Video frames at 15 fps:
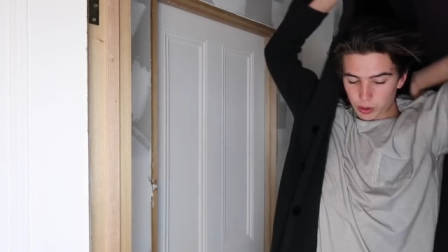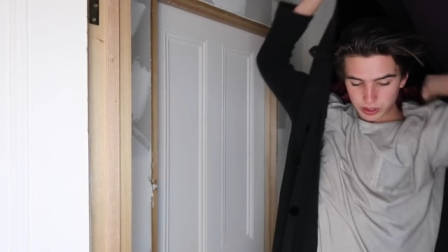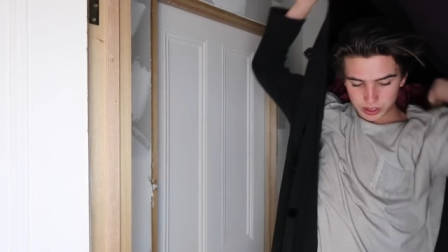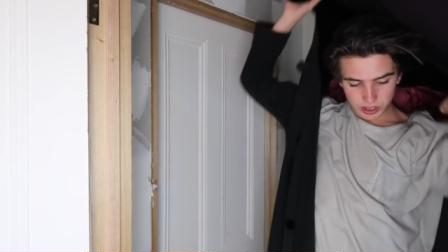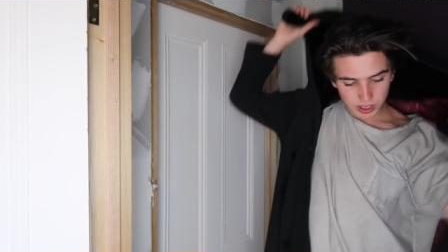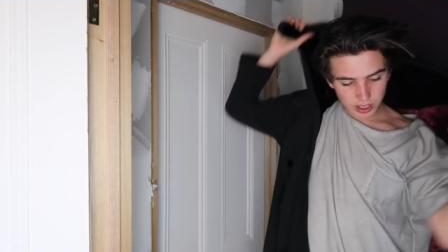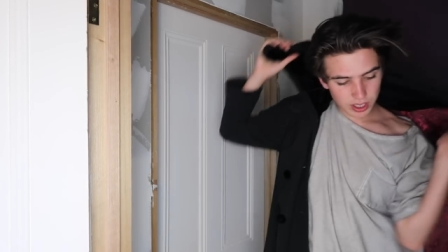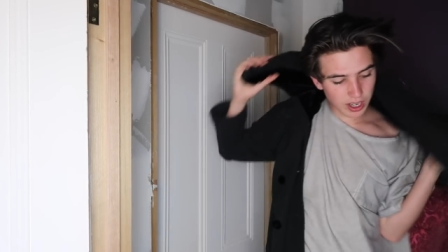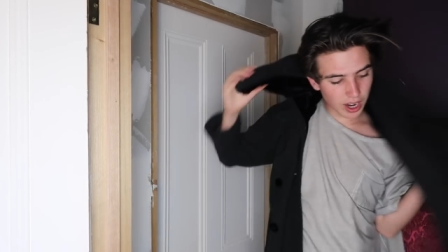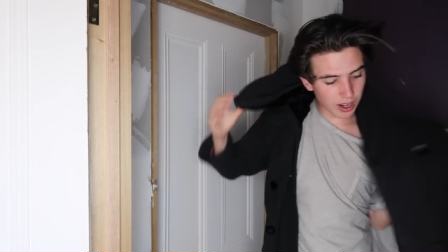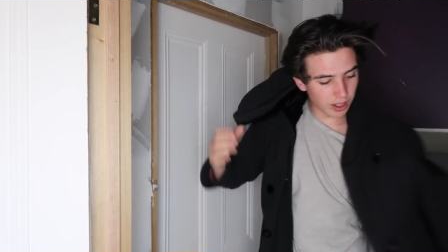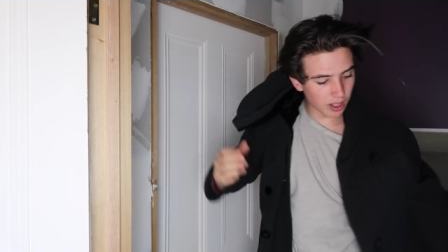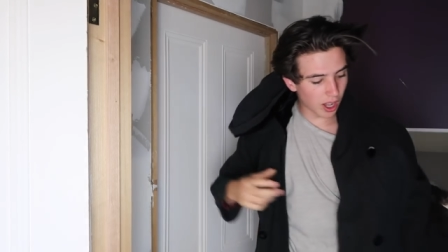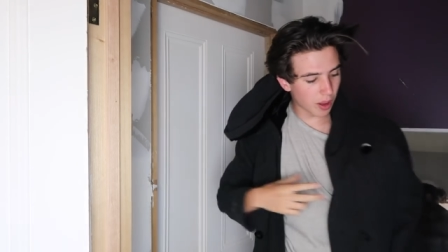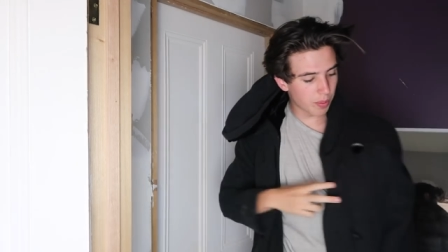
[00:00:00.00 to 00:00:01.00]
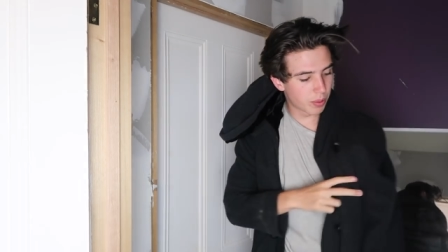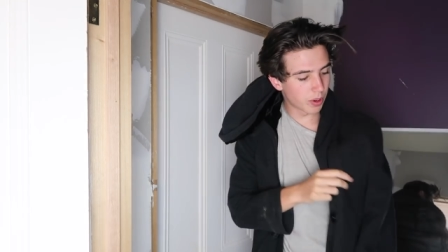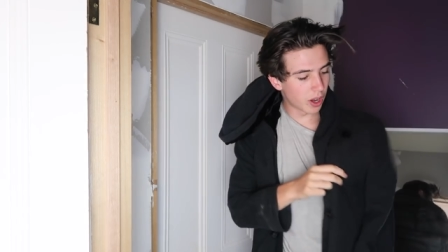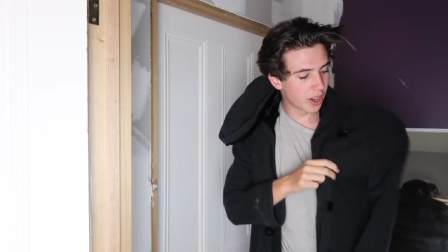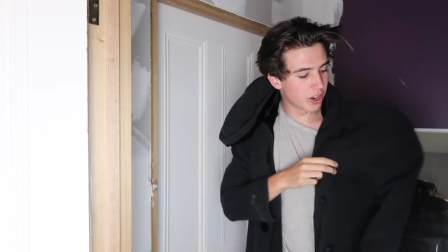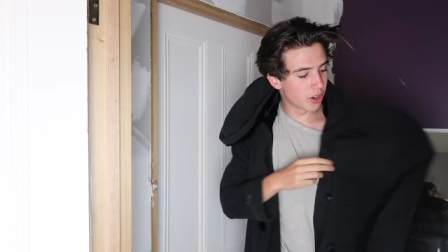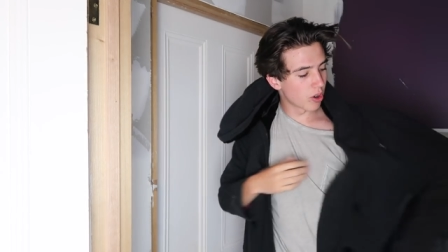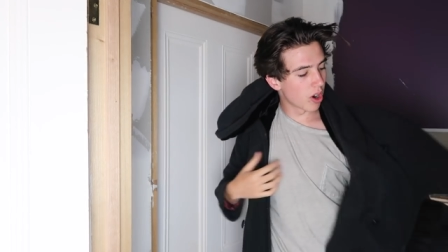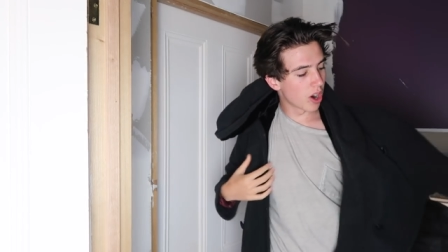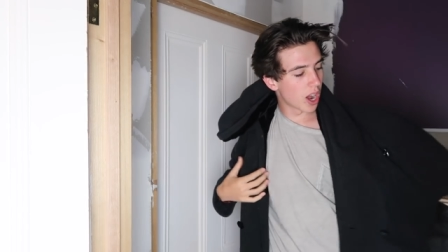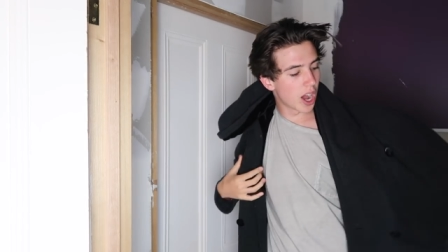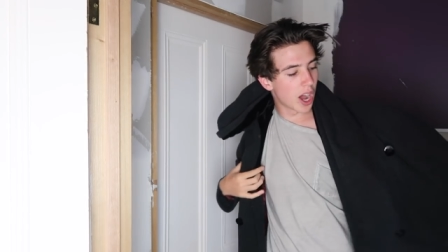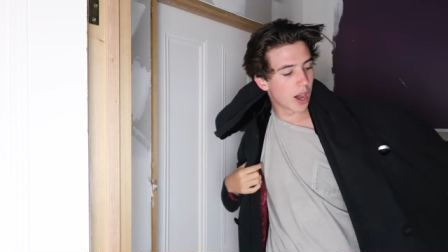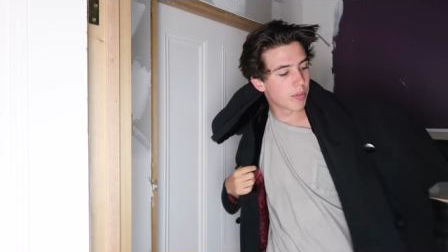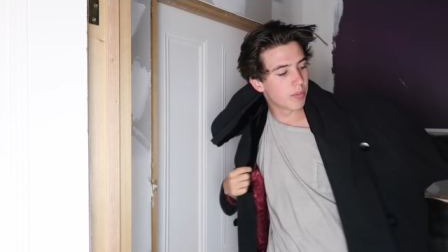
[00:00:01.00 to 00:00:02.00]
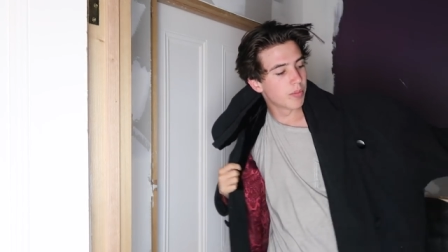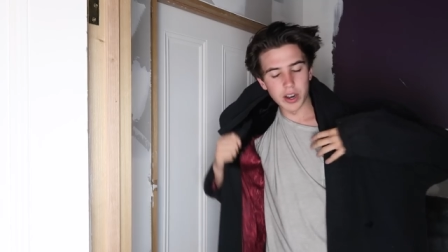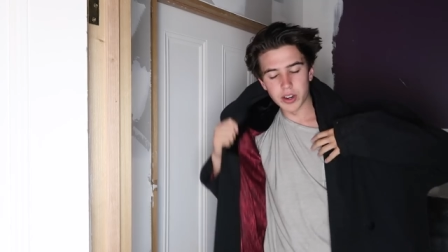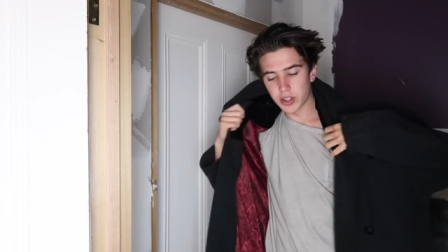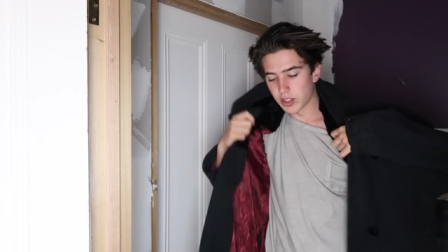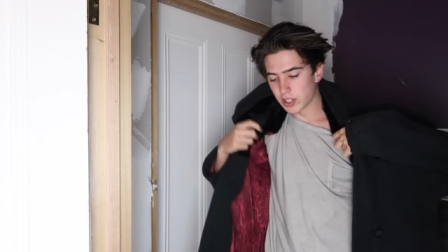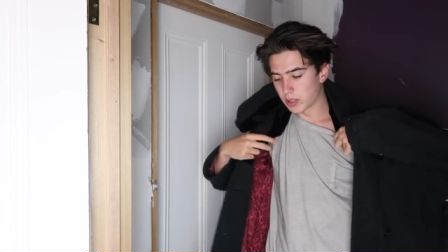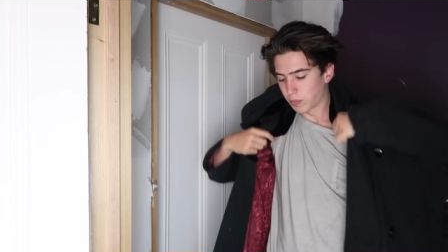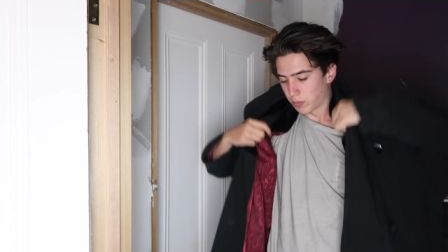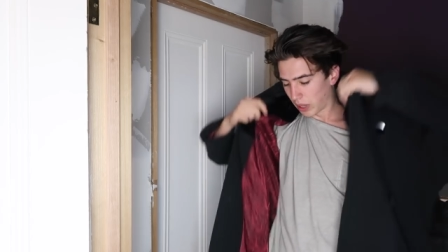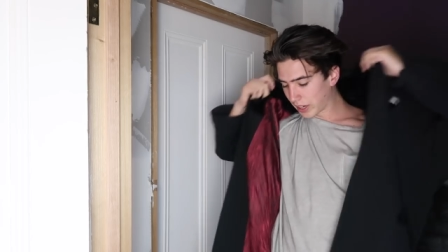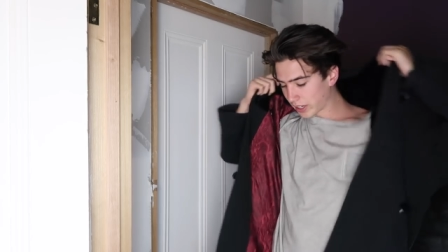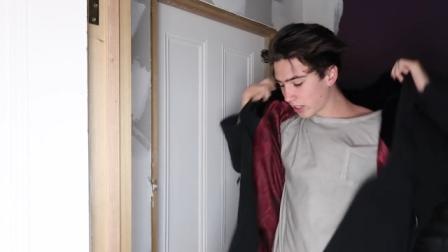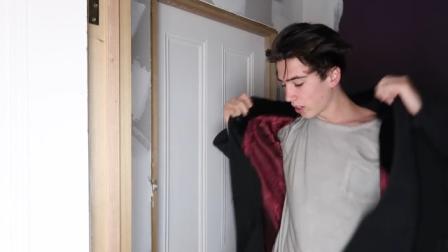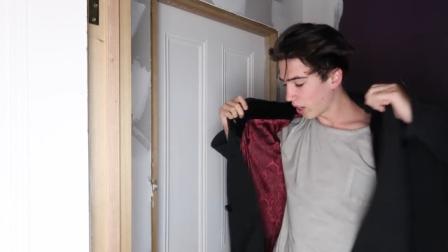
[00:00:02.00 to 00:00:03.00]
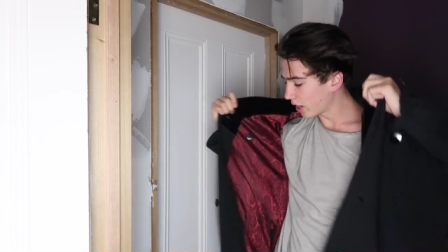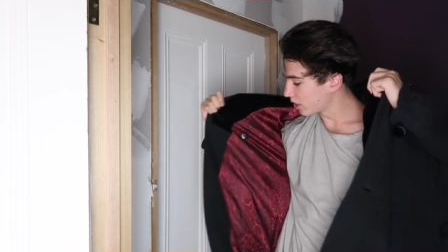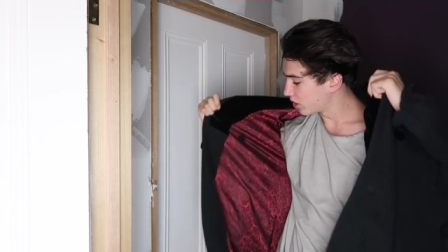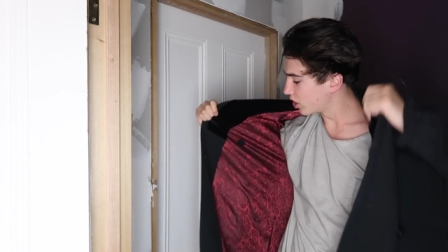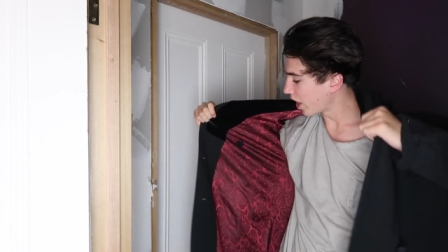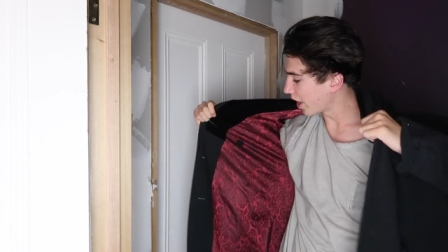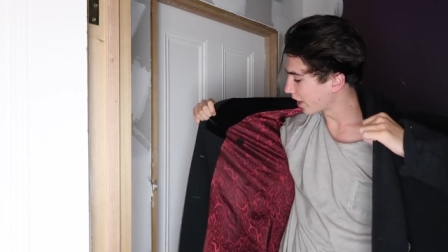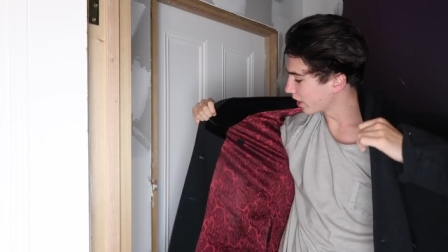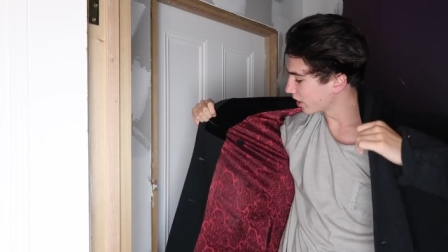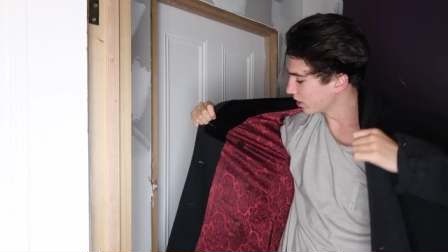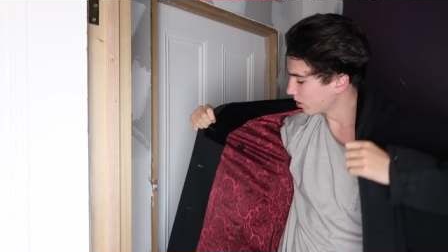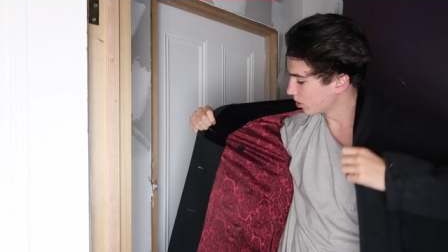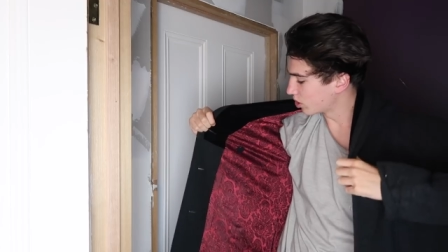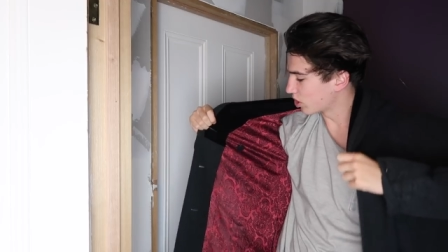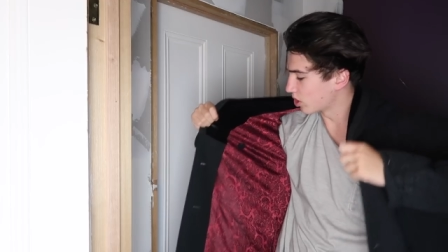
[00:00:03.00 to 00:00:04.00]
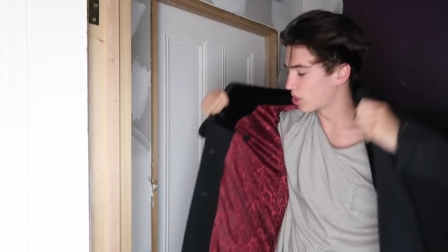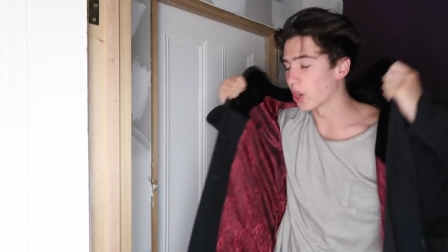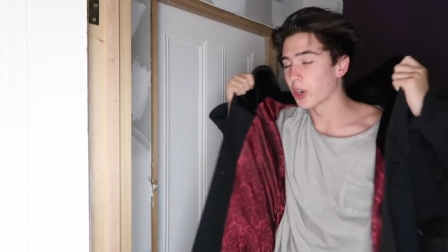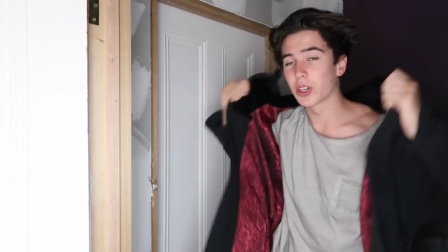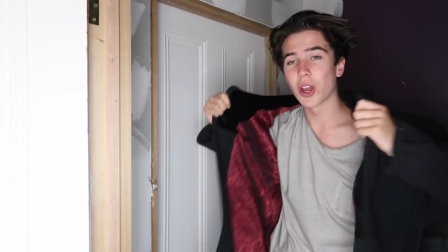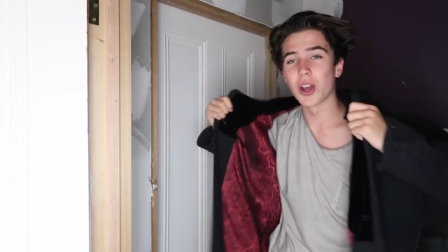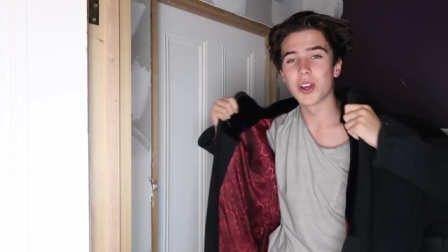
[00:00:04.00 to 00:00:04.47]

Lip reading: I would snuggle up under her arm, under this blanket-like jacket. It was just so